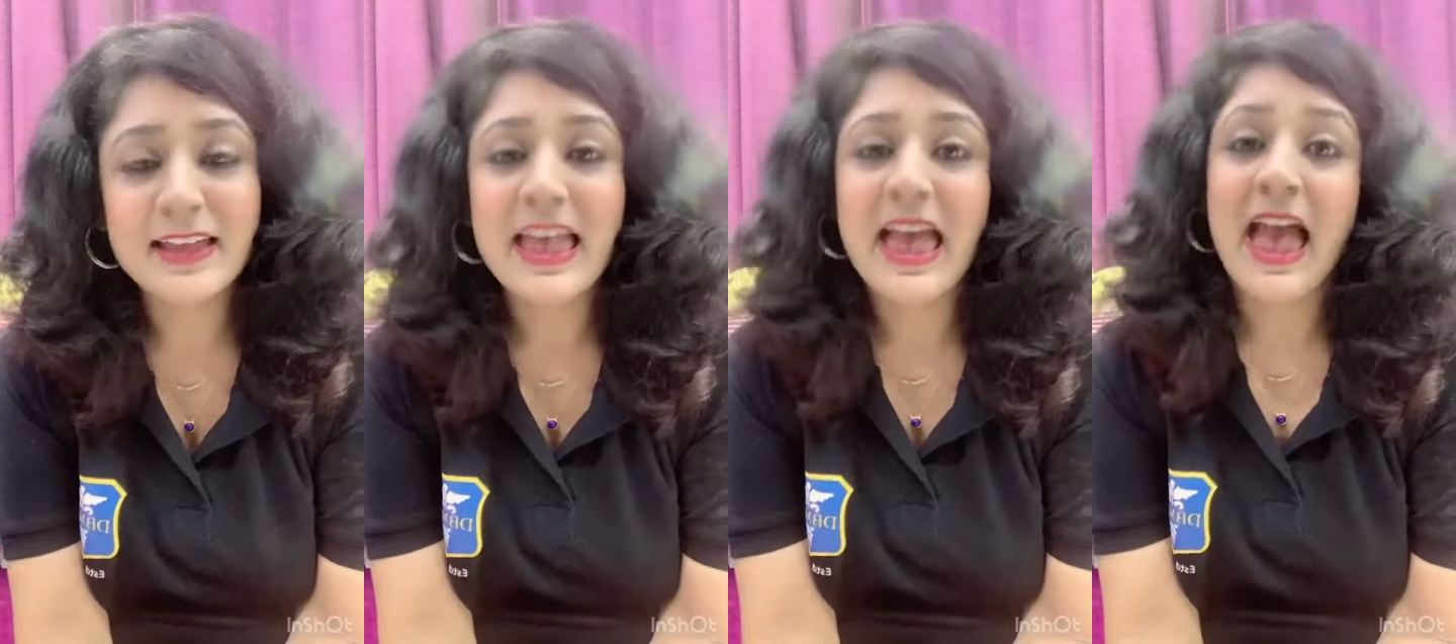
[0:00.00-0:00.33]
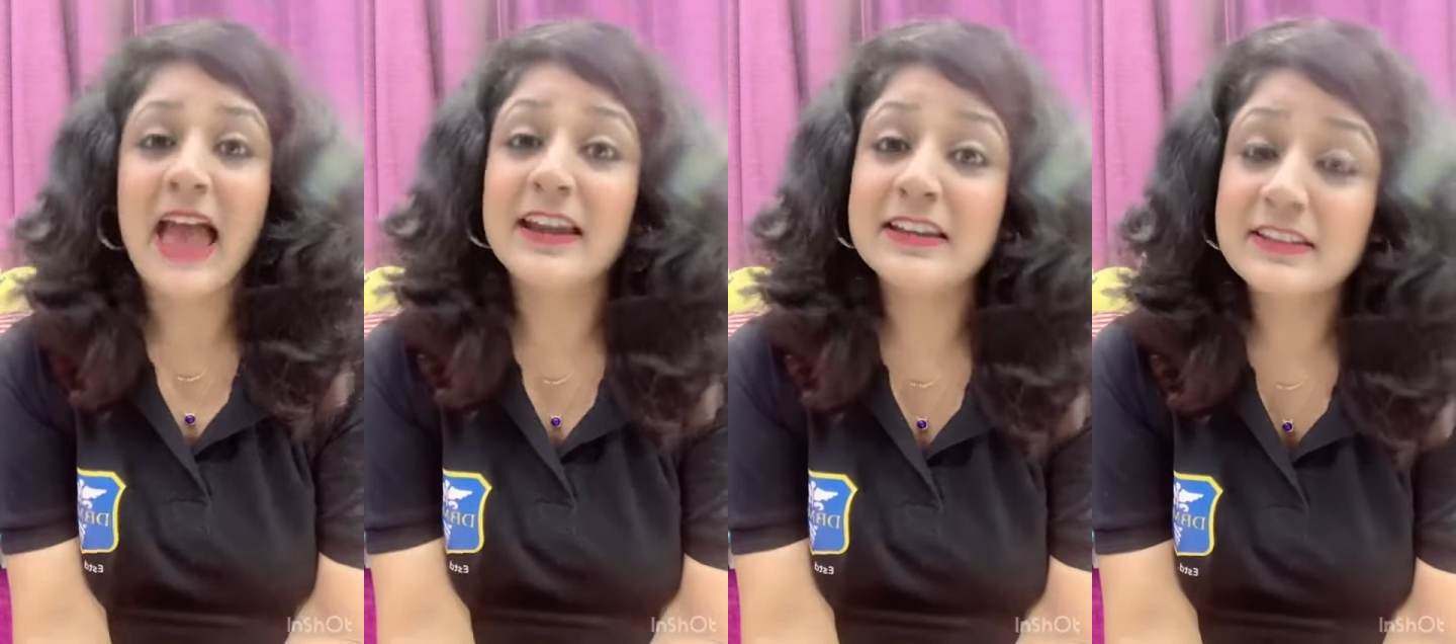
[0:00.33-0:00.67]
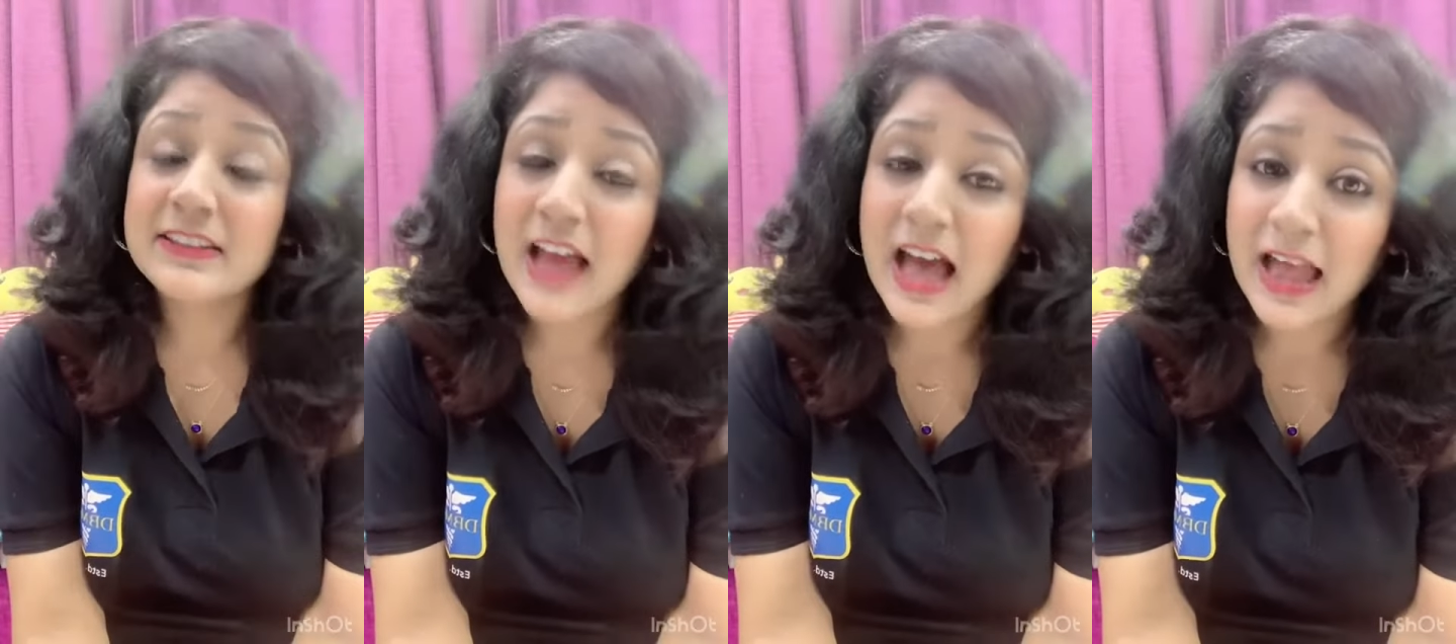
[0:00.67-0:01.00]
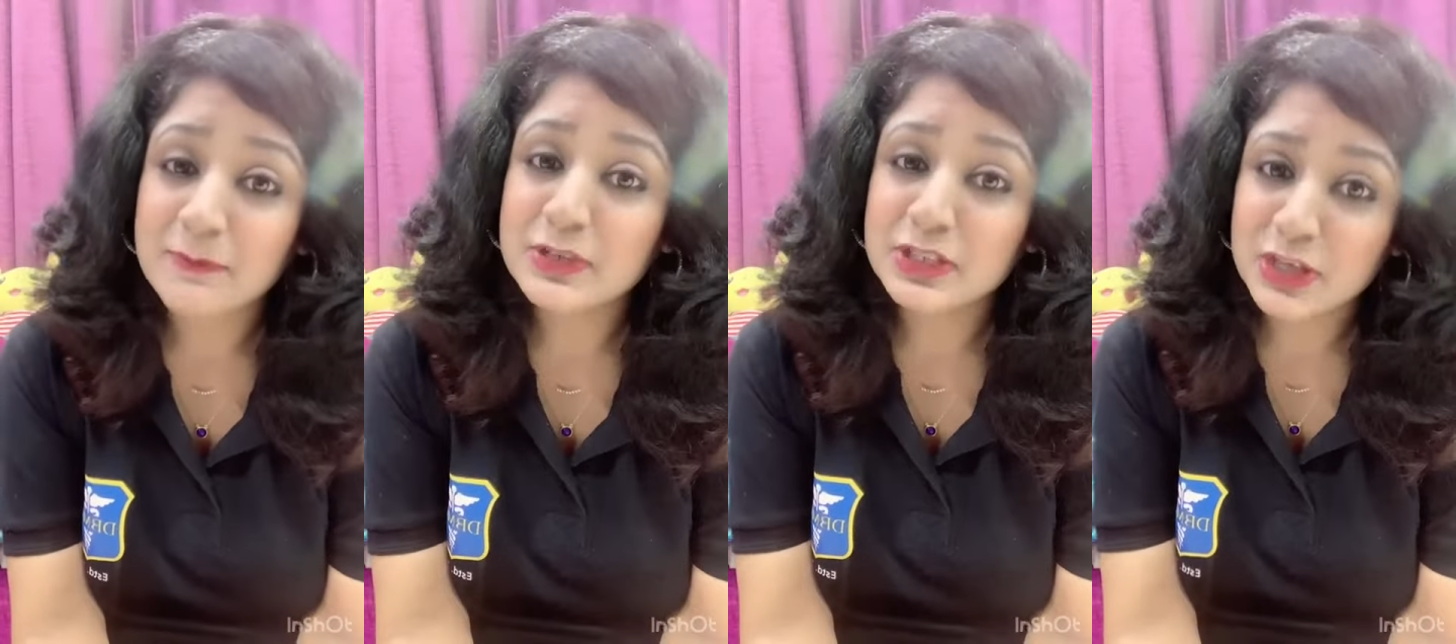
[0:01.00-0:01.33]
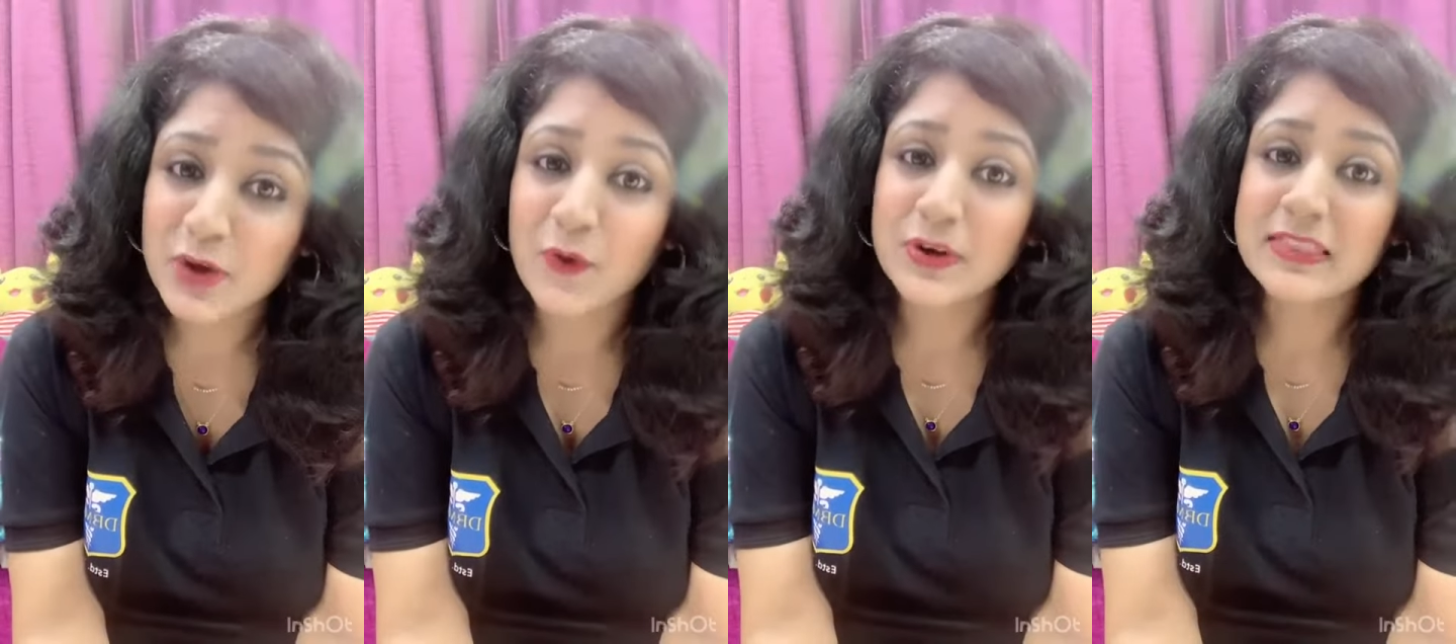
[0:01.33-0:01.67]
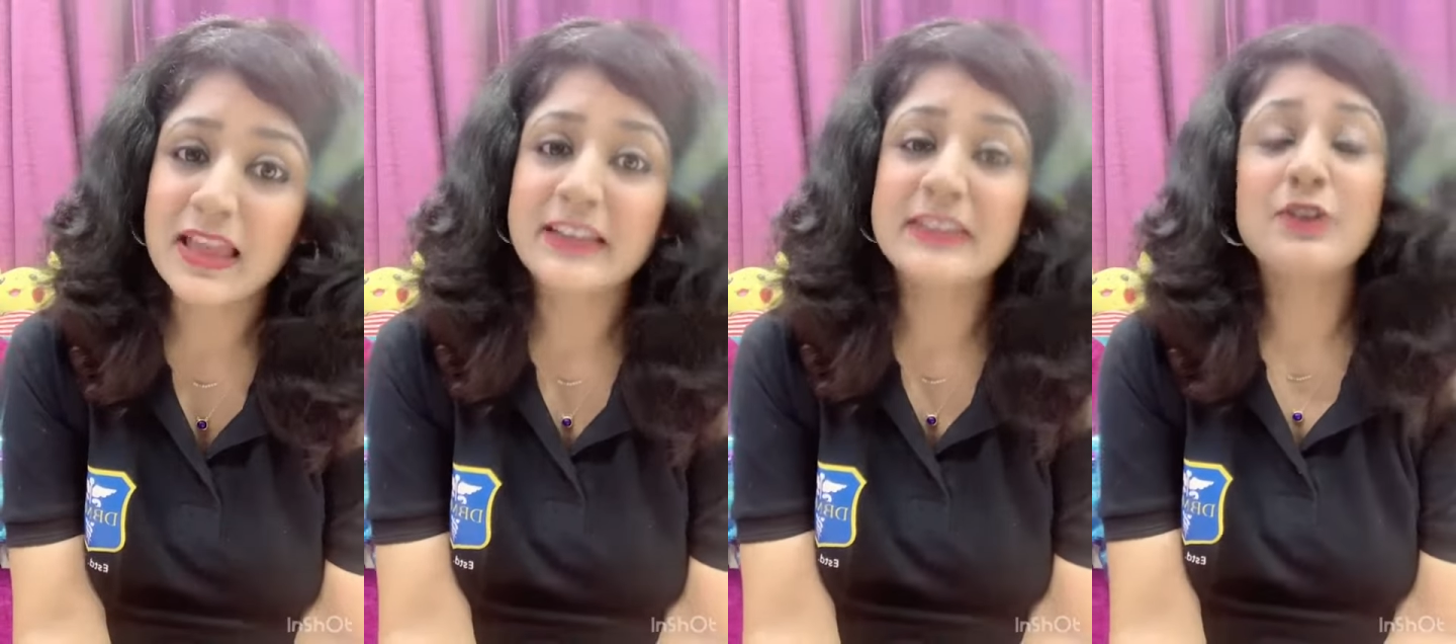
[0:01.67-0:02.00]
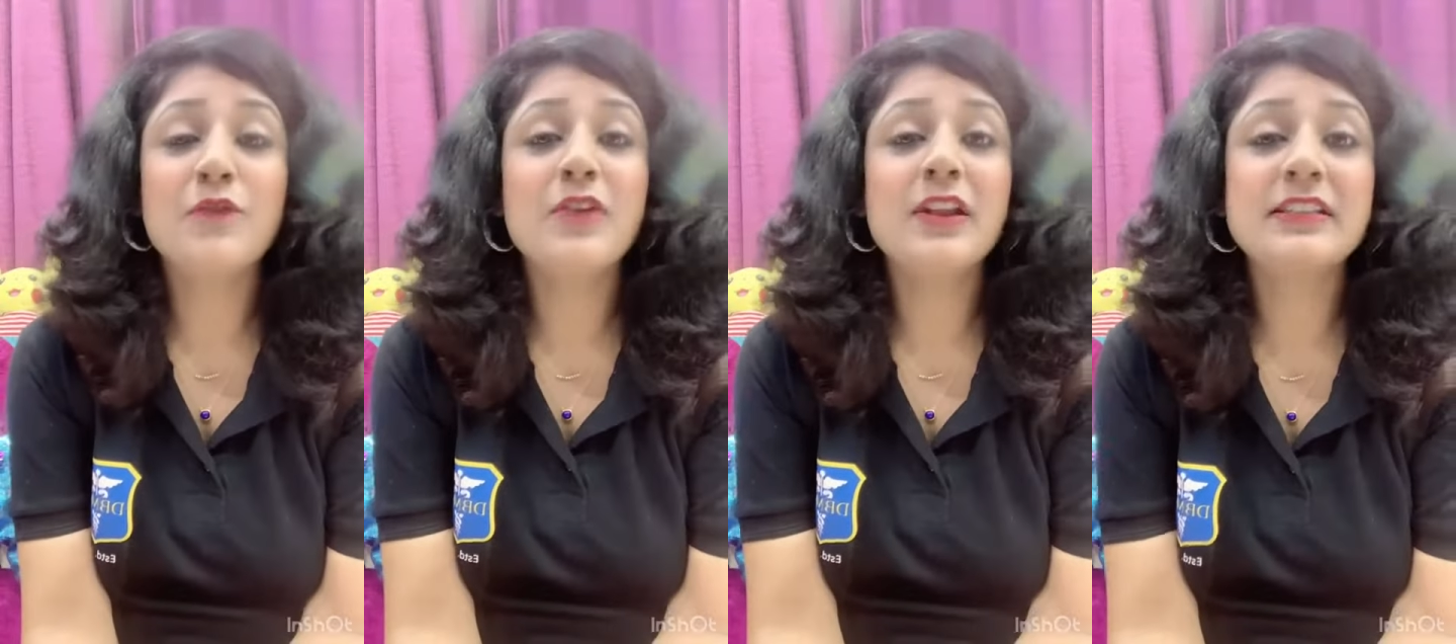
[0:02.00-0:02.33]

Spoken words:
and I am sure that you will